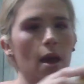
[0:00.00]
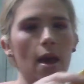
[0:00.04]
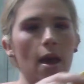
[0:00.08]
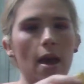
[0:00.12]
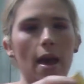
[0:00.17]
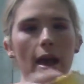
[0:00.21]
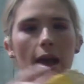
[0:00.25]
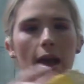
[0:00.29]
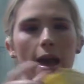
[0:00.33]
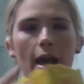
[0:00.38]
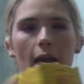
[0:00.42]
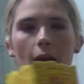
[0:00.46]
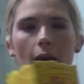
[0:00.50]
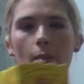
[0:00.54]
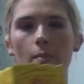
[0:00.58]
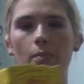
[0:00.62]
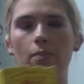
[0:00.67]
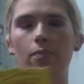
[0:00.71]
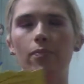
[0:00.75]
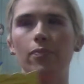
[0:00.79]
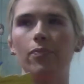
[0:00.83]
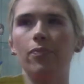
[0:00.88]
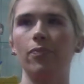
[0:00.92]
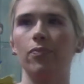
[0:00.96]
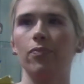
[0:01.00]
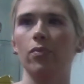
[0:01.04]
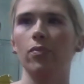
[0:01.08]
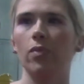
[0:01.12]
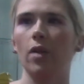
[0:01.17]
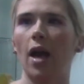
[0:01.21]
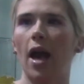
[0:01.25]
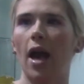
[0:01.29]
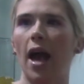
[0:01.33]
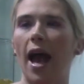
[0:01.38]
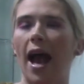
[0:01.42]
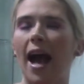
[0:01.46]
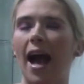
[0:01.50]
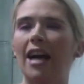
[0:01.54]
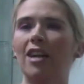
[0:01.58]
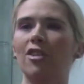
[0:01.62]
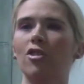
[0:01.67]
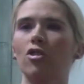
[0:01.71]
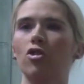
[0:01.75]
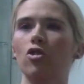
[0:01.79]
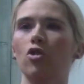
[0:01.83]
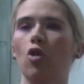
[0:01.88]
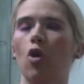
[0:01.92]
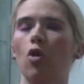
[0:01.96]
I
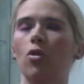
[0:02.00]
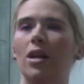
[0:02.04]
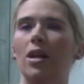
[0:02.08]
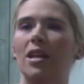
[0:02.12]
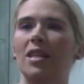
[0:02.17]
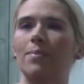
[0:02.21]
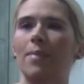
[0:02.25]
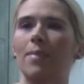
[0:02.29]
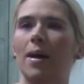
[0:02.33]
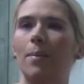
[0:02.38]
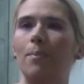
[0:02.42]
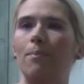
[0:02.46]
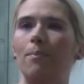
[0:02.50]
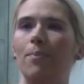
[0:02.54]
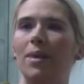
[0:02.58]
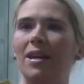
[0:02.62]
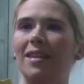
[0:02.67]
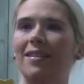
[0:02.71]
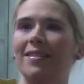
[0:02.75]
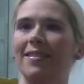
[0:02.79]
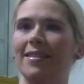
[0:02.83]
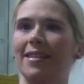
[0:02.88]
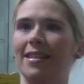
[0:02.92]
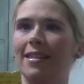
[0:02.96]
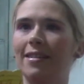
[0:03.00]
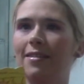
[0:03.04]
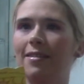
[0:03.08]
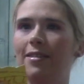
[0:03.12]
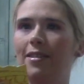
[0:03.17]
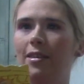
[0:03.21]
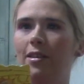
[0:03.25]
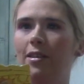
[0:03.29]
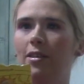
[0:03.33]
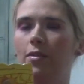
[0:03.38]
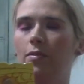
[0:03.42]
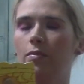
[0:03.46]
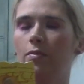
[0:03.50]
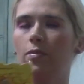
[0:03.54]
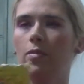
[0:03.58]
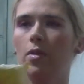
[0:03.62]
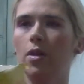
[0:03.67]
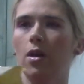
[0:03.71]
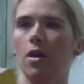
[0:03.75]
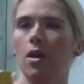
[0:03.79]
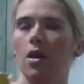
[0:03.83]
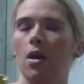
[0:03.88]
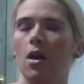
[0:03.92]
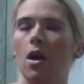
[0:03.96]
just call this my biscuit tea.
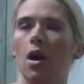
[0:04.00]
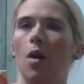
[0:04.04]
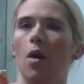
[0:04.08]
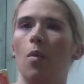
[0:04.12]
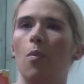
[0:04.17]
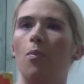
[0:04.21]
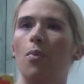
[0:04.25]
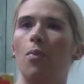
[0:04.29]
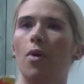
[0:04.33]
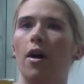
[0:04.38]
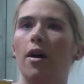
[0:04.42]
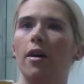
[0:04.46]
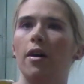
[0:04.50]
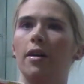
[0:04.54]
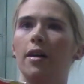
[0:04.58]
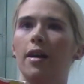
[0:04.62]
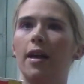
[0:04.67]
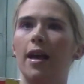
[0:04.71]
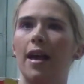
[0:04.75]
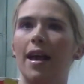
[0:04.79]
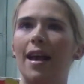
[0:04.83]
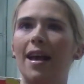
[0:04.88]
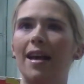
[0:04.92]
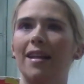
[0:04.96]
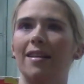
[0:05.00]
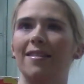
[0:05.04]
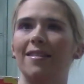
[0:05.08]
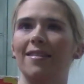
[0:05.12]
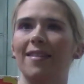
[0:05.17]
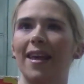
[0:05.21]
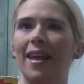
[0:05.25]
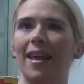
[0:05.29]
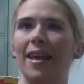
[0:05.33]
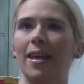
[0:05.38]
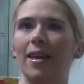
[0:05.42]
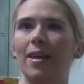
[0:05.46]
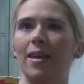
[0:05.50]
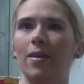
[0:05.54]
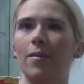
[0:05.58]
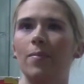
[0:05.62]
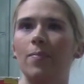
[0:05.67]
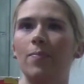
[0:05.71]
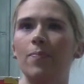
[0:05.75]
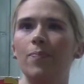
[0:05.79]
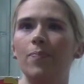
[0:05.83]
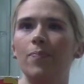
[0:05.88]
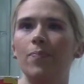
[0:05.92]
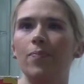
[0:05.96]
But it's like
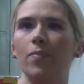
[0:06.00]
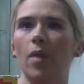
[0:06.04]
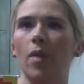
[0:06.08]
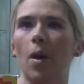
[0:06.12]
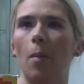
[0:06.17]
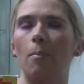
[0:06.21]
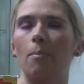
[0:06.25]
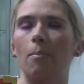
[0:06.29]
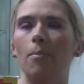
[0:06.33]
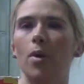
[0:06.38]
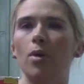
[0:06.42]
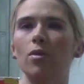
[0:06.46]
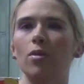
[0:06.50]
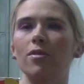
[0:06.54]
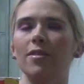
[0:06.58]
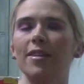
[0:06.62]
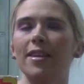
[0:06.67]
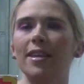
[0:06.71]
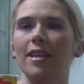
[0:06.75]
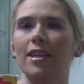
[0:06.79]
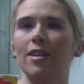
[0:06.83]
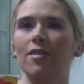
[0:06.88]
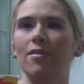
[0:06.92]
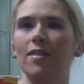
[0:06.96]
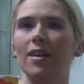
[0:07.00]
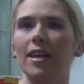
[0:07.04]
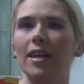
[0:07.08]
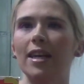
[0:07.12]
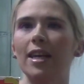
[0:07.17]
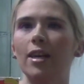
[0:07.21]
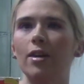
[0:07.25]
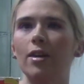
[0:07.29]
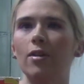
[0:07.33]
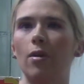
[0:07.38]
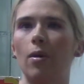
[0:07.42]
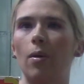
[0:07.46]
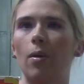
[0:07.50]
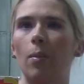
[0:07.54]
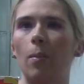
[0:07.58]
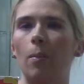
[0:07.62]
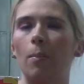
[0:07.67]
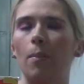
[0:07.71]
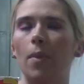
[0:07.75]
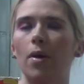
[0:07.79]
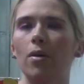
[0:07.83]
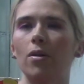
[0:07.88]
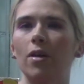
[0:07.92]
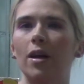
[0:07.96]
multi-grain or
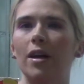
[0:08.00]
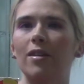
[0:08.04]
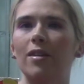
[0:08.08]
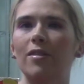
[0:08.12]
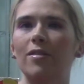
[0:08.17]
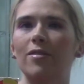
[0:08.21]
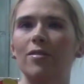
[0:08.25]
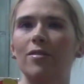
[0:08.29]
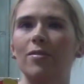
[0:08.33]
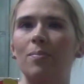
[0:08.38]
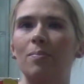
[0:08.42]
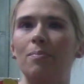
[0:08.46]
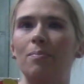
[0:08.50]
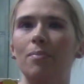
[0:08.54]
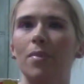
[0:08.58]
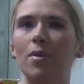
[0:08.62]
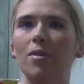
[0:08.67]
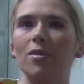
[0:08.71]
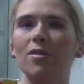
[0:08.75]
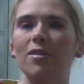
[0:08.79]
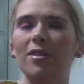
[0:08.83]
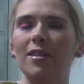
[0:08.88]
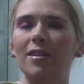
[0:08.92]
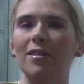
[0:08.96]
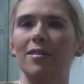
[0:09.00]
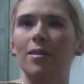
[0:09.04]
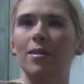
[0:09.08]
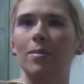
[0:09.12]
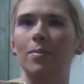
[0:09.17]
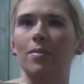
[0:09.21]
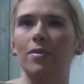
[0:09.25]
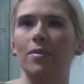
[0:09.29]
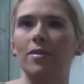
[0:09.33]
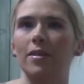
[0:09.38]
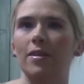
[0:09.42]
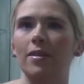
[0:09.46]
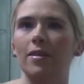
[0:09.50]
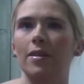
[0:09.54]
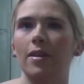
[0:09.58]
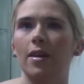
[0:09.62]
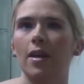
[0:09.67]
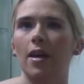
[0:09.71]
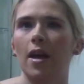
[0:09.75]
it's multi-something.